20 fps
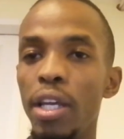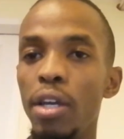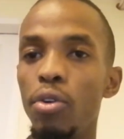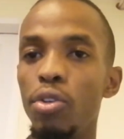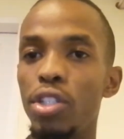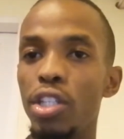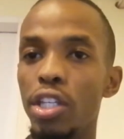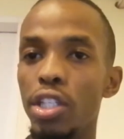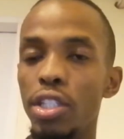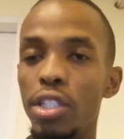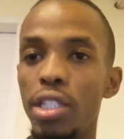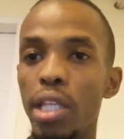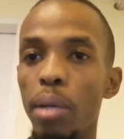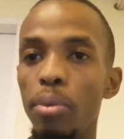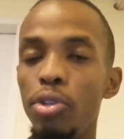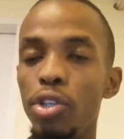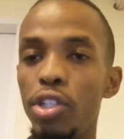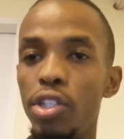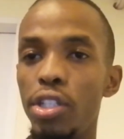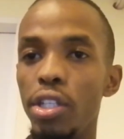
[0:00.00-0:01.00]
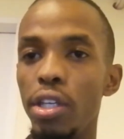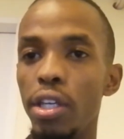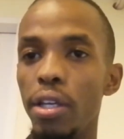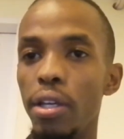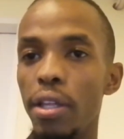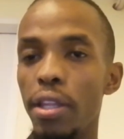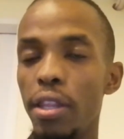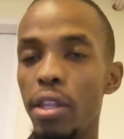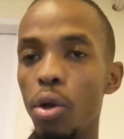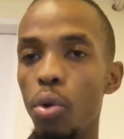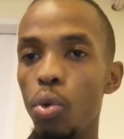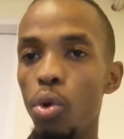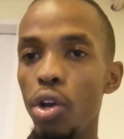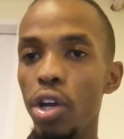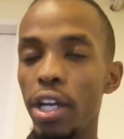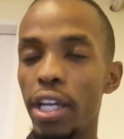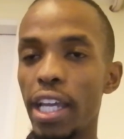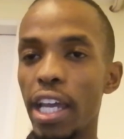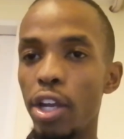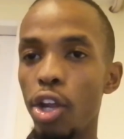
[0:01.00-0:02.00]
which is the
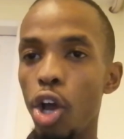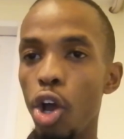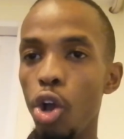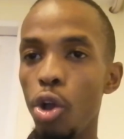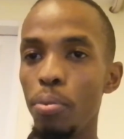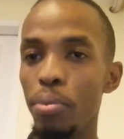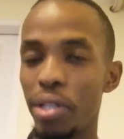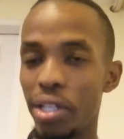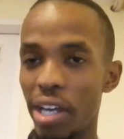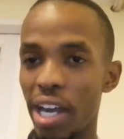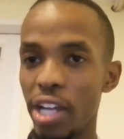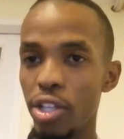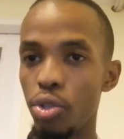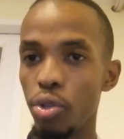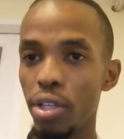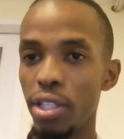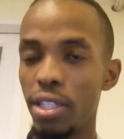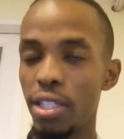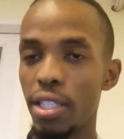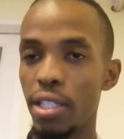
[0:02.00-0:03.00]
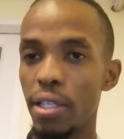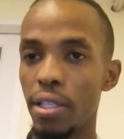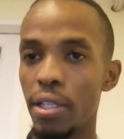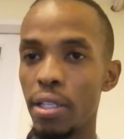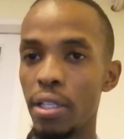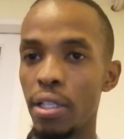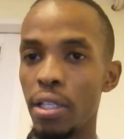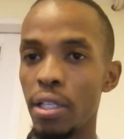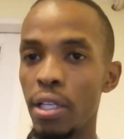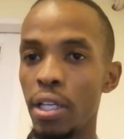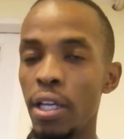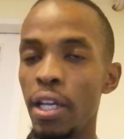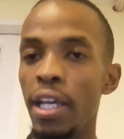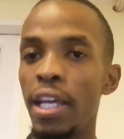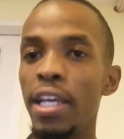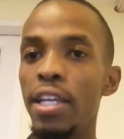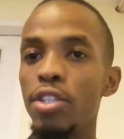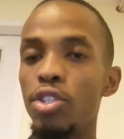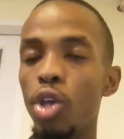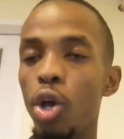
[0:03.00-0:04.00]
Work at Home Graduate.
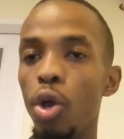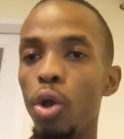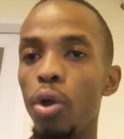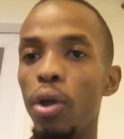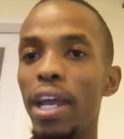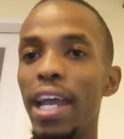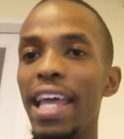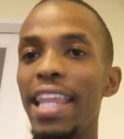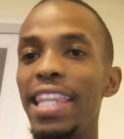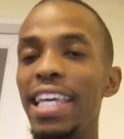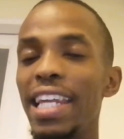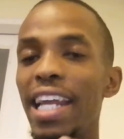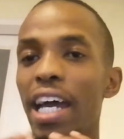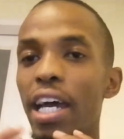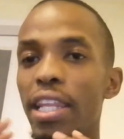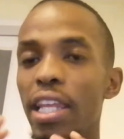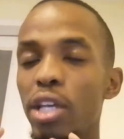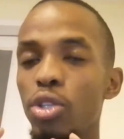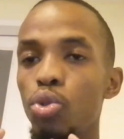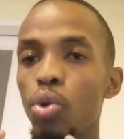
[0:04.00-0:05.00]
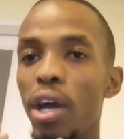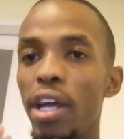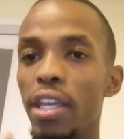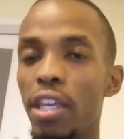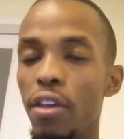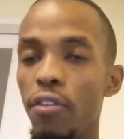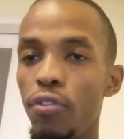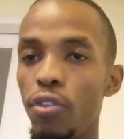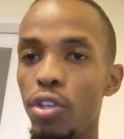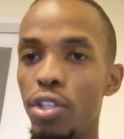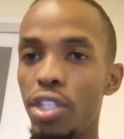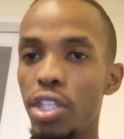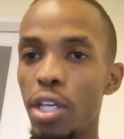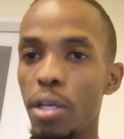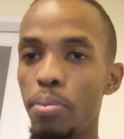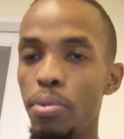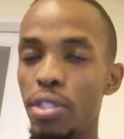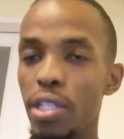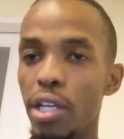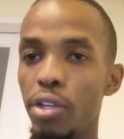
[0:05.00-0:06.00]
So then that's where I give you
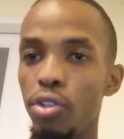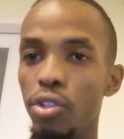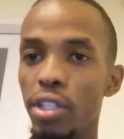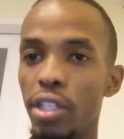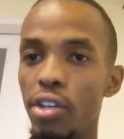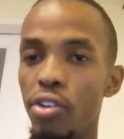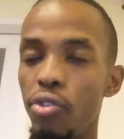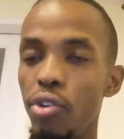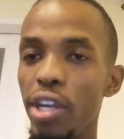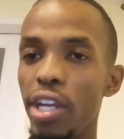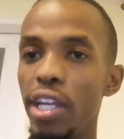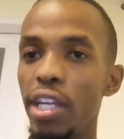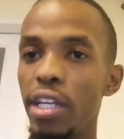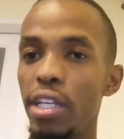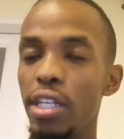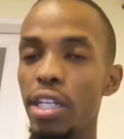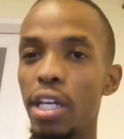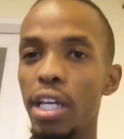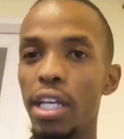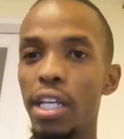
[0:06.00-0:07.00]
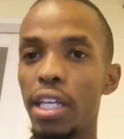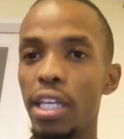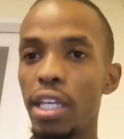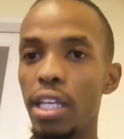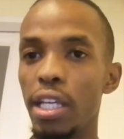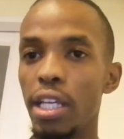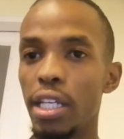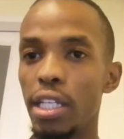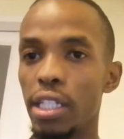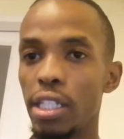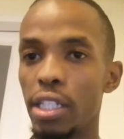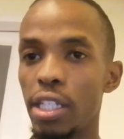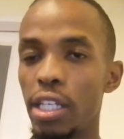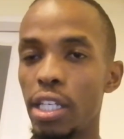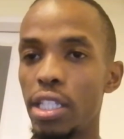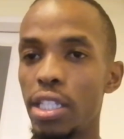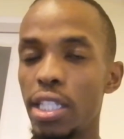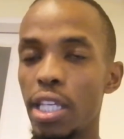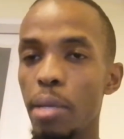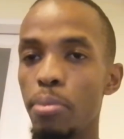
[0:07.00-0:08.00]
tips, and you read
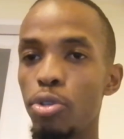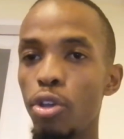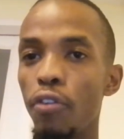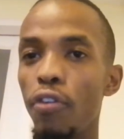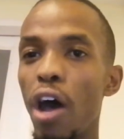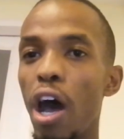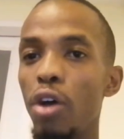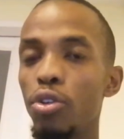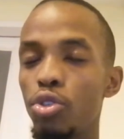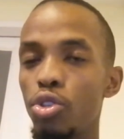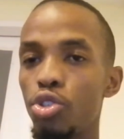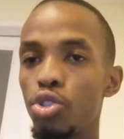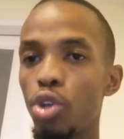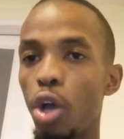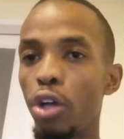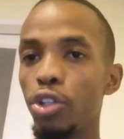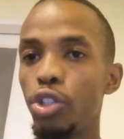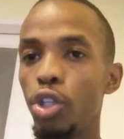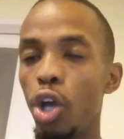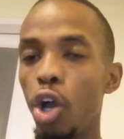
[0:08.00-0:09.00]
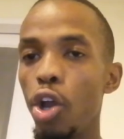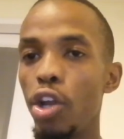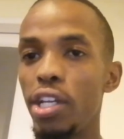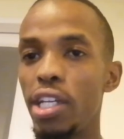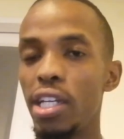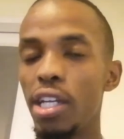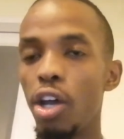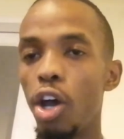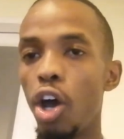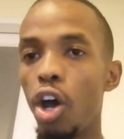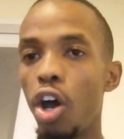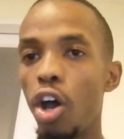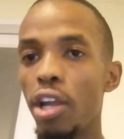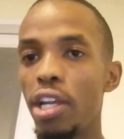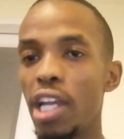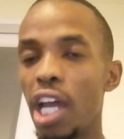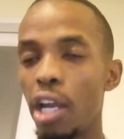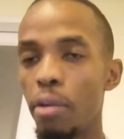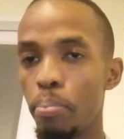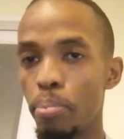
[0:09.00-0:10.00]
tips of how to start your own
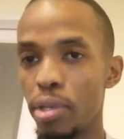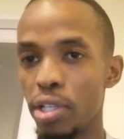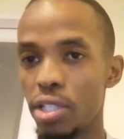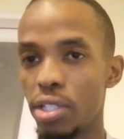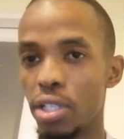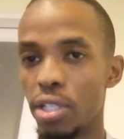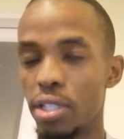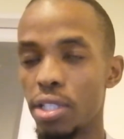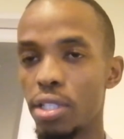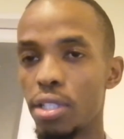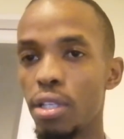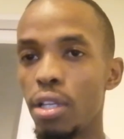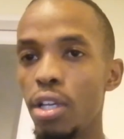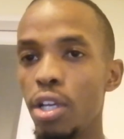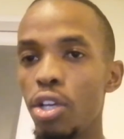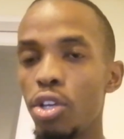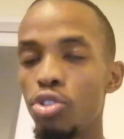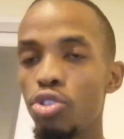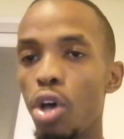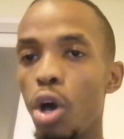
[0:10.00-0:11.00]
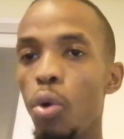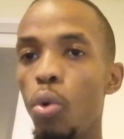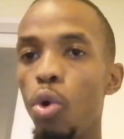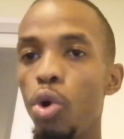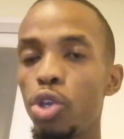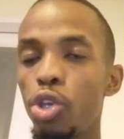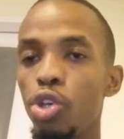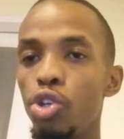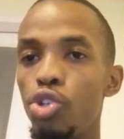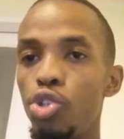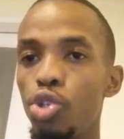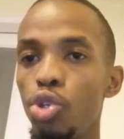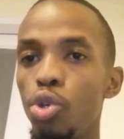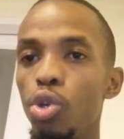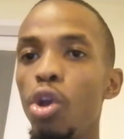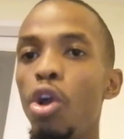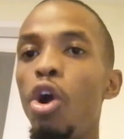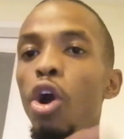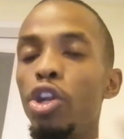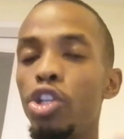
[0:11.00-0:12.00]
online business. So I'll walk you
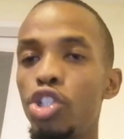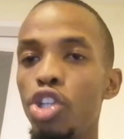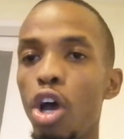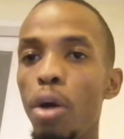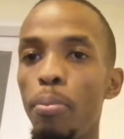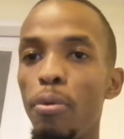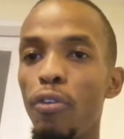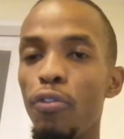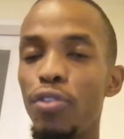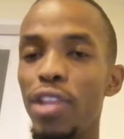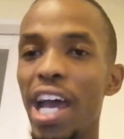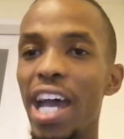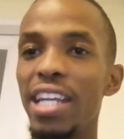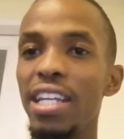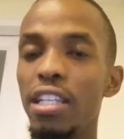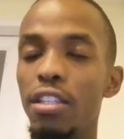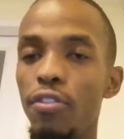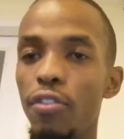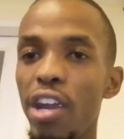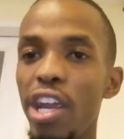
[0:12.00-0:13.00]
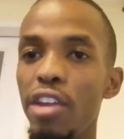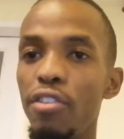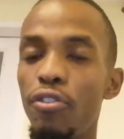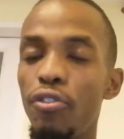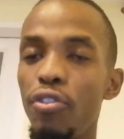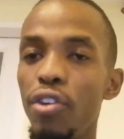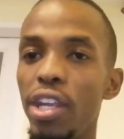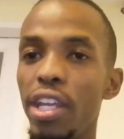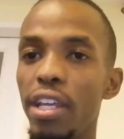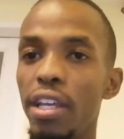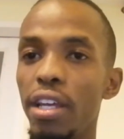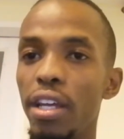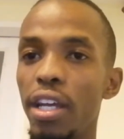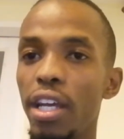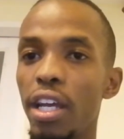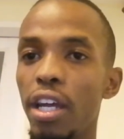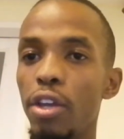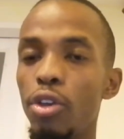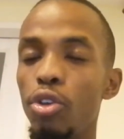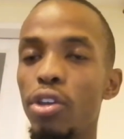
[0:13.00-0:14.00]
through. On top of that, it's very free.
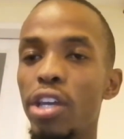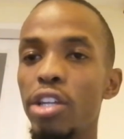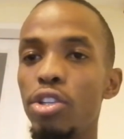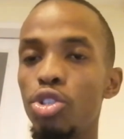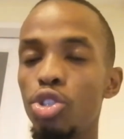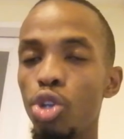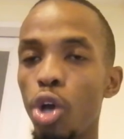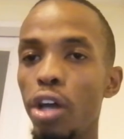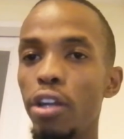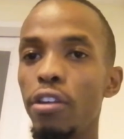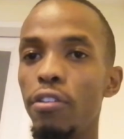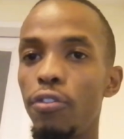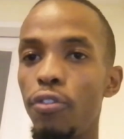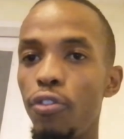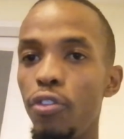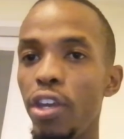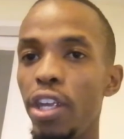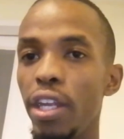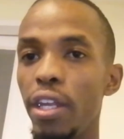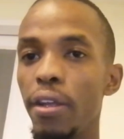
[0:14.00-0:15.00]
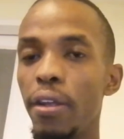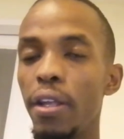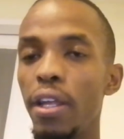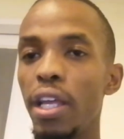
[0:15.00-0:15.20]
You can start it free.